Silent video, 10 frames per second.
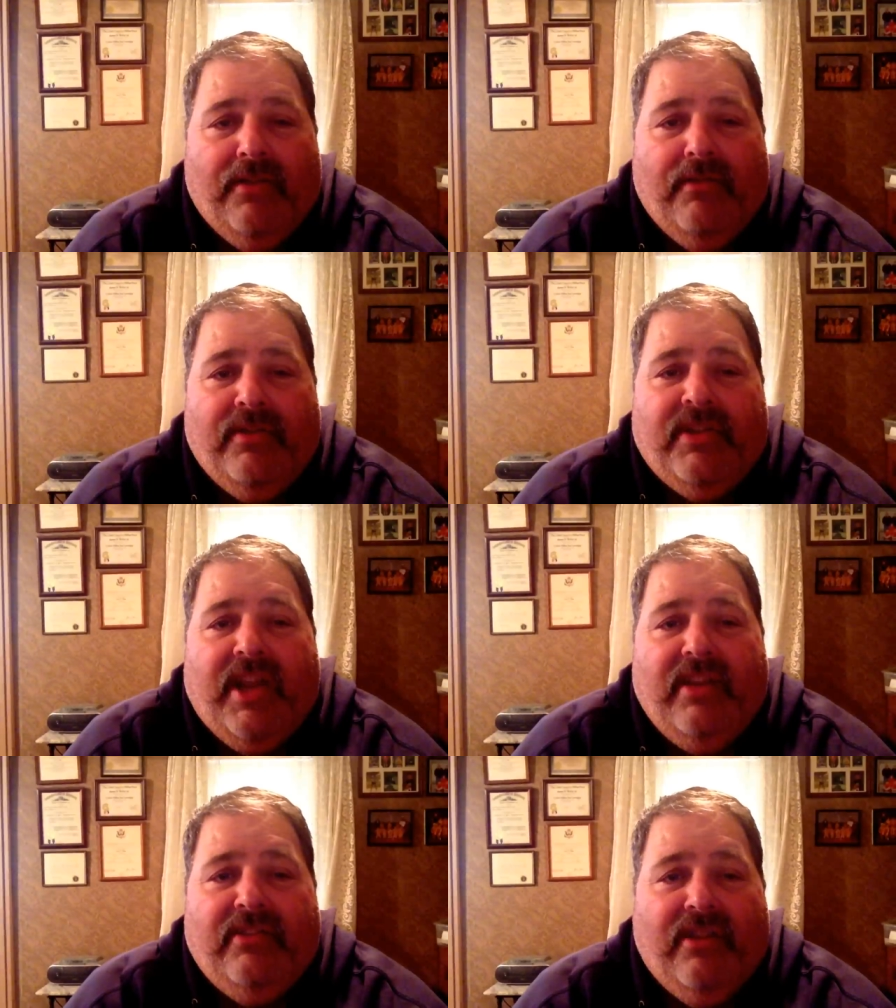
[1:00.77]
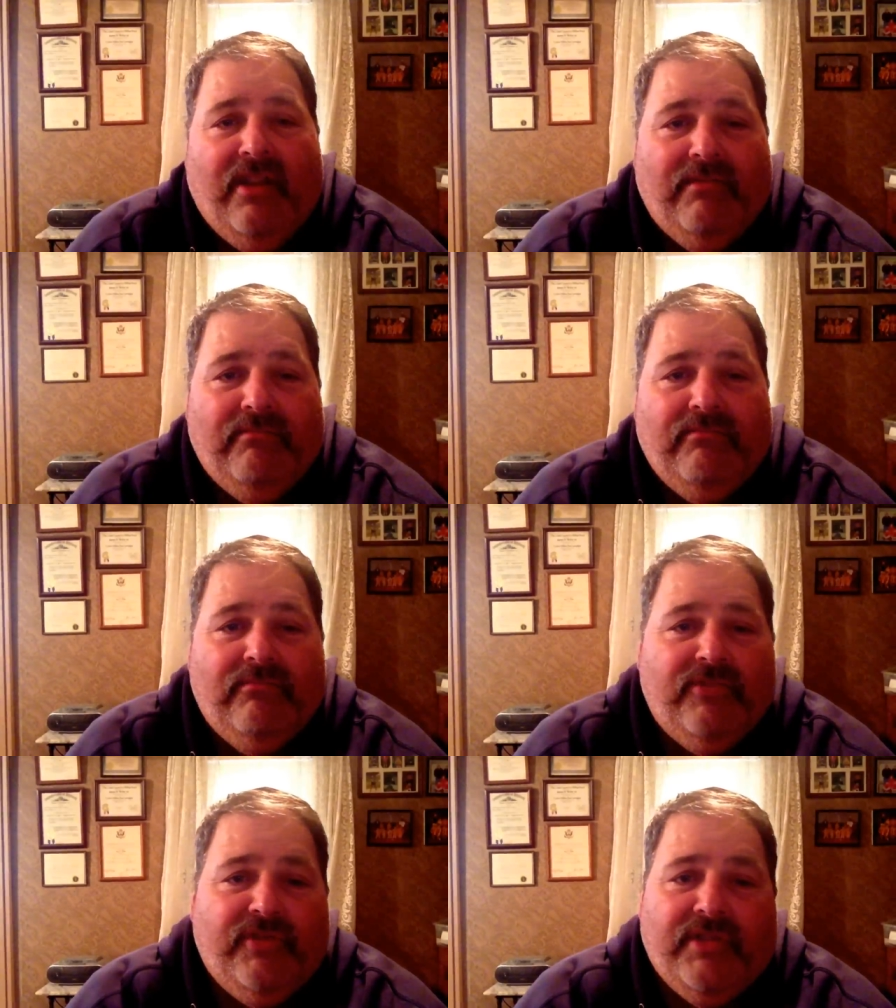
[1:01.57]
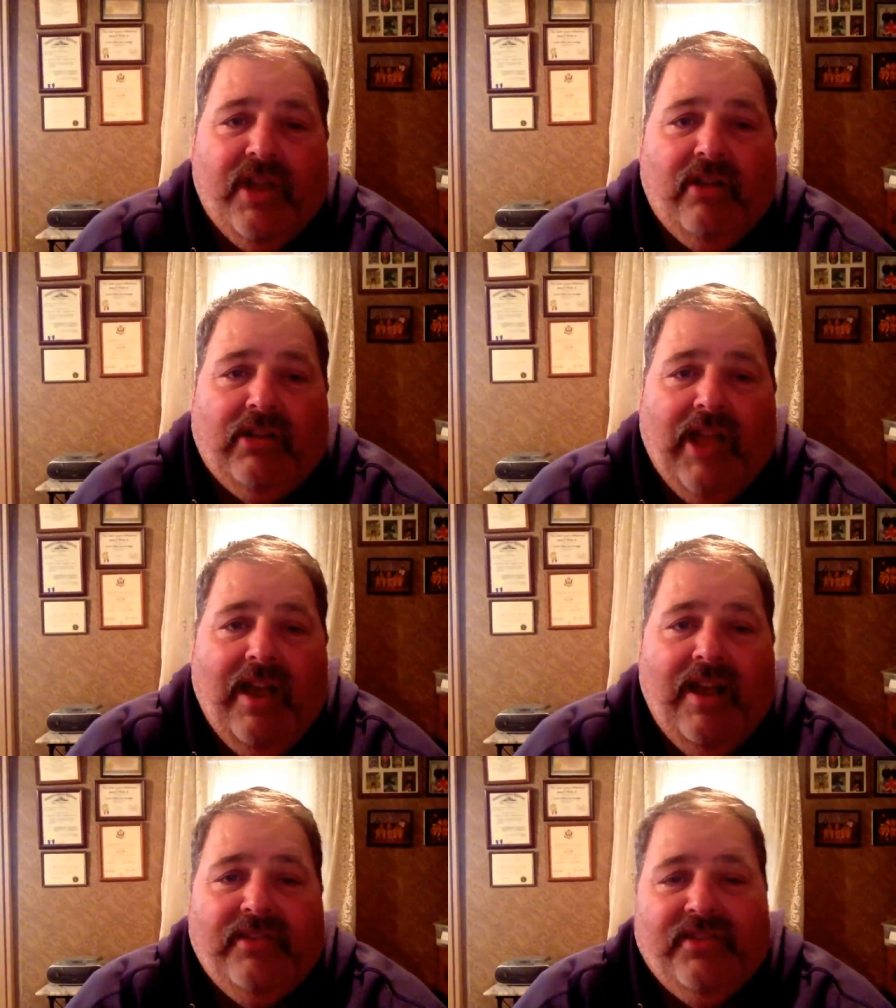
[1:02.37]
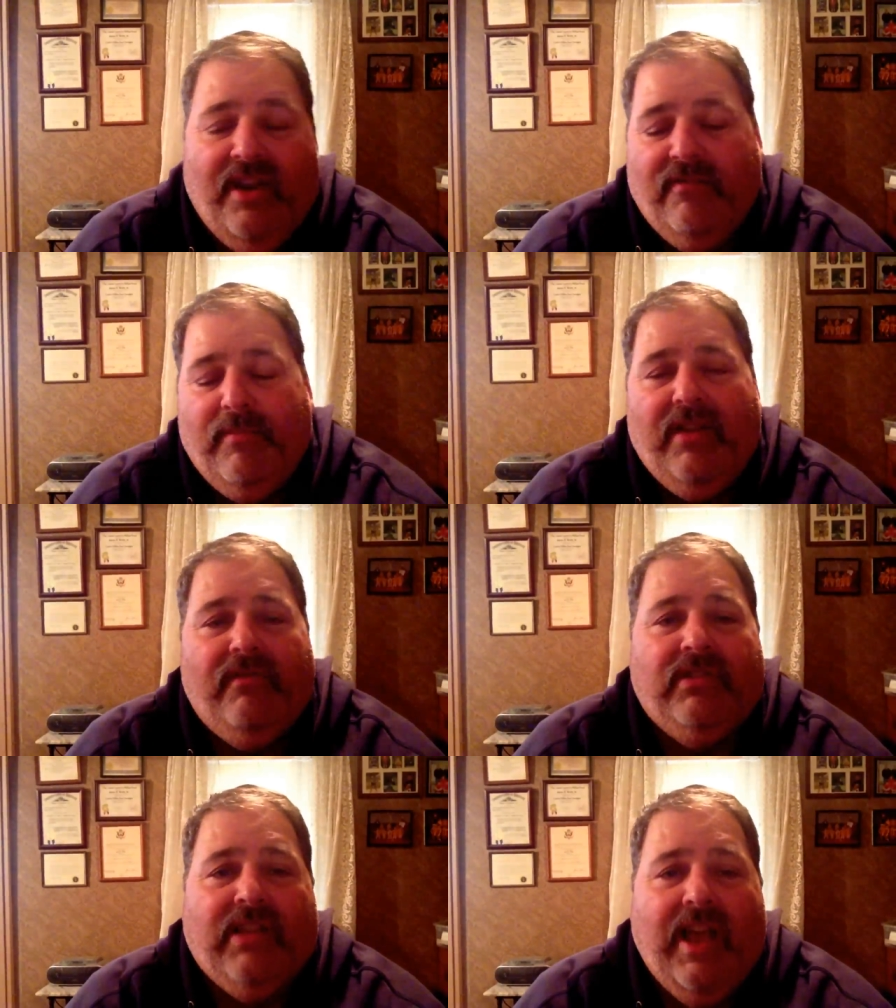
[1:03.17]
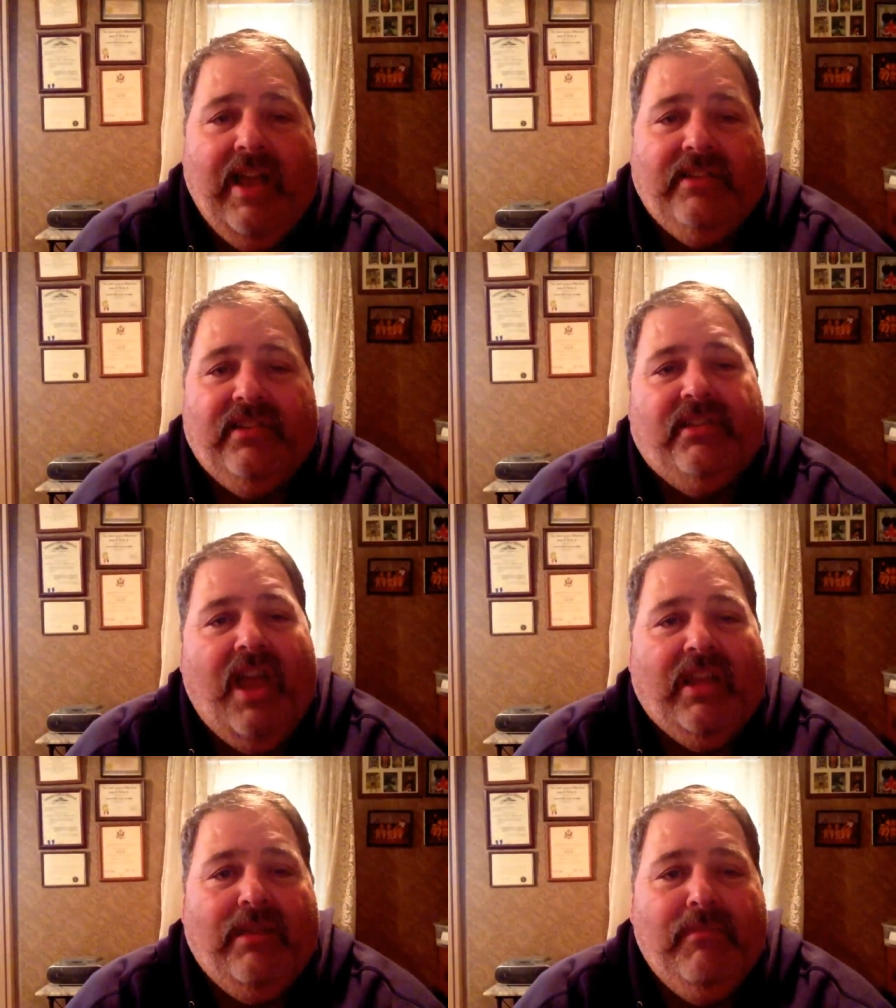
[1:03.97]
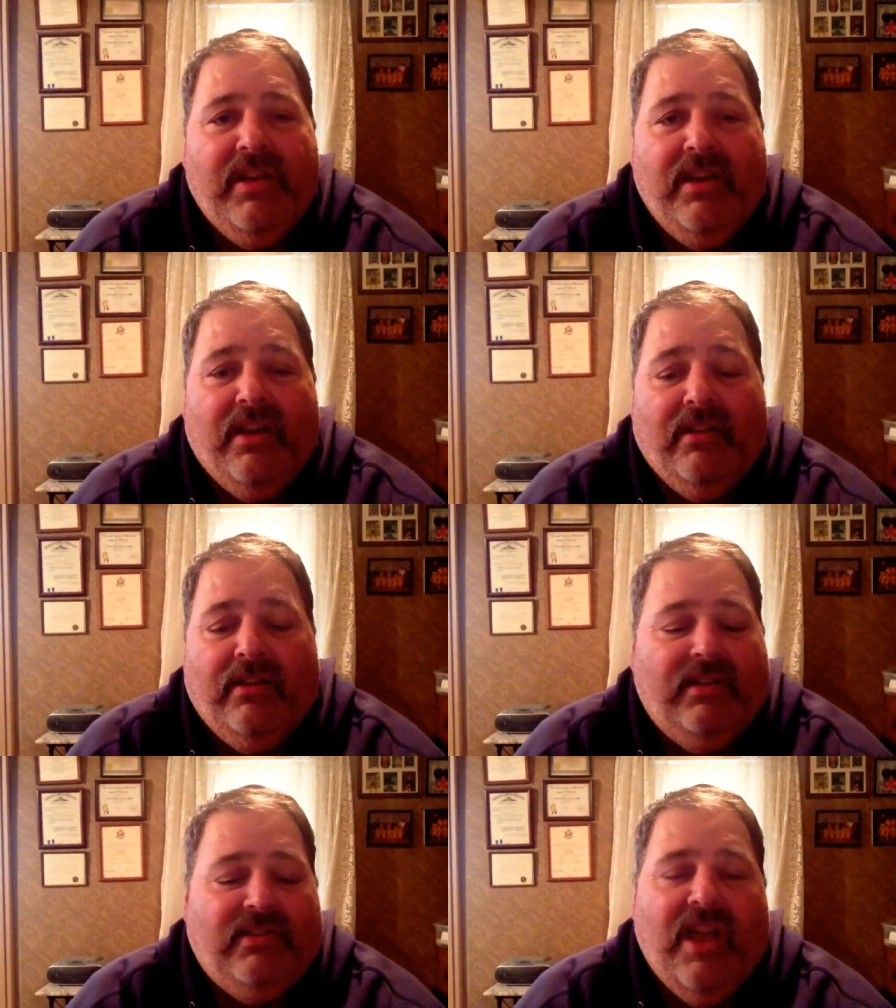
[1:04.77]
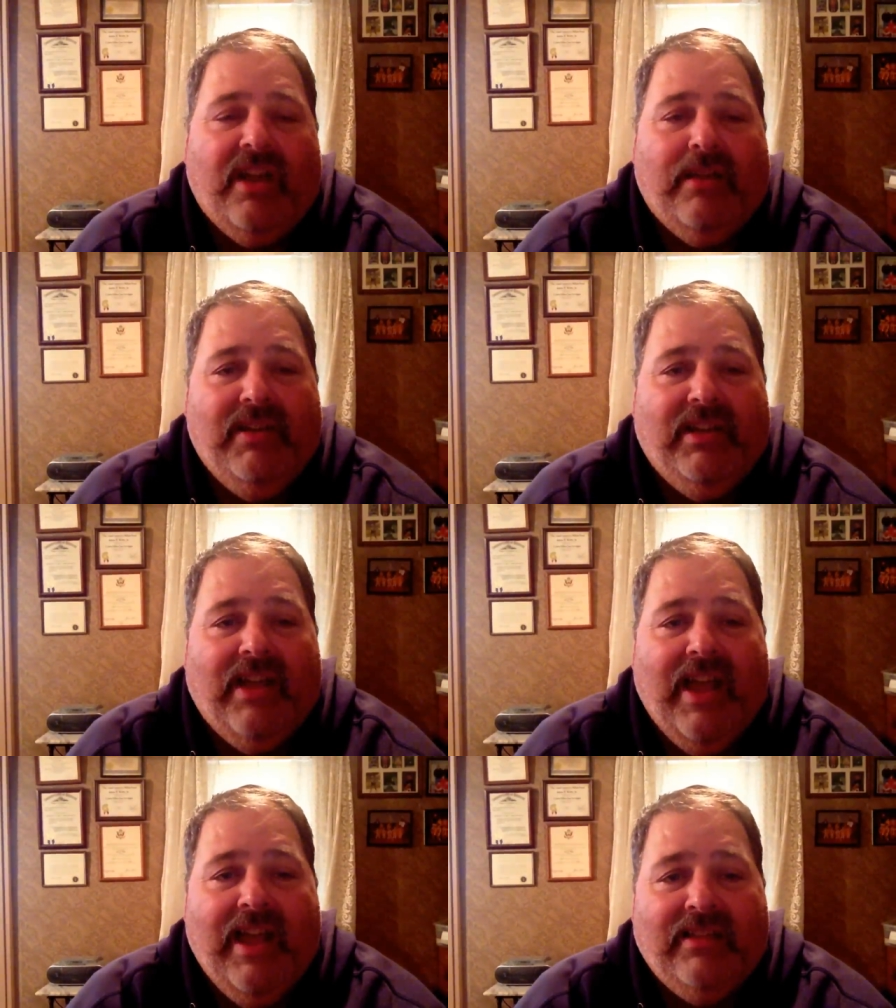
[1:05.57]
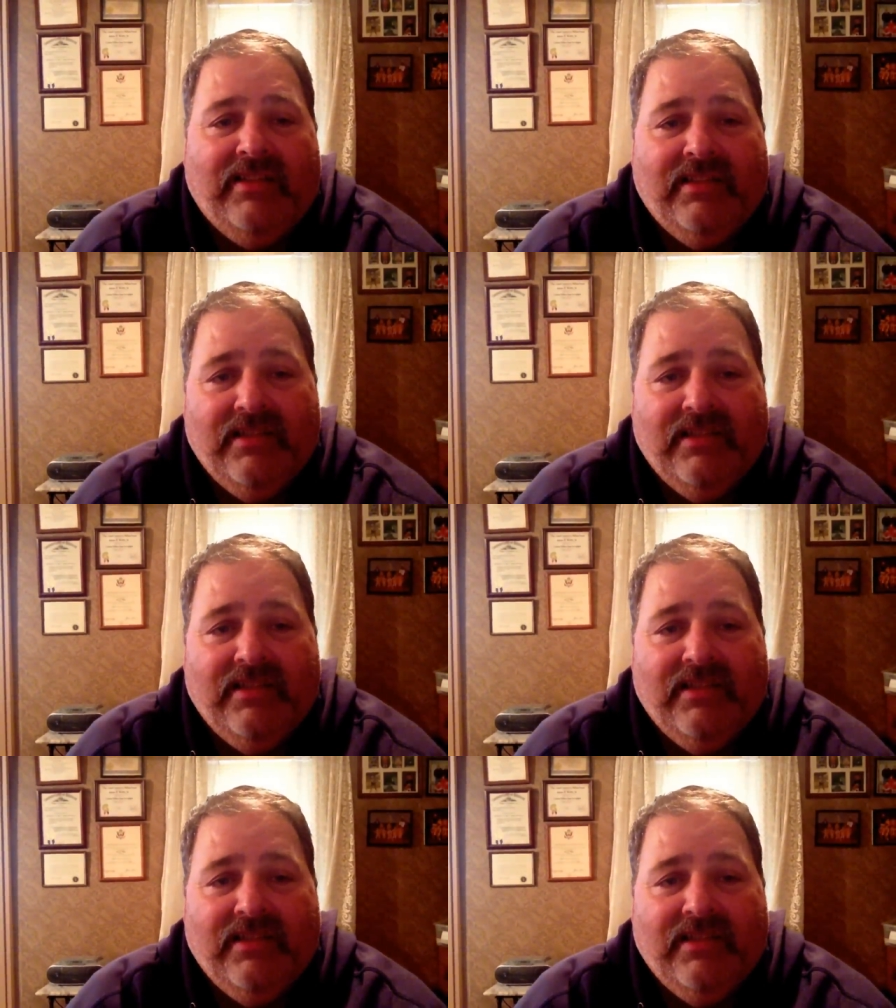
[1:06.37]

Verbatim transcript: throwing his hands up, which was all lies. Every bit of it was lies. It's documented on it's documented lies.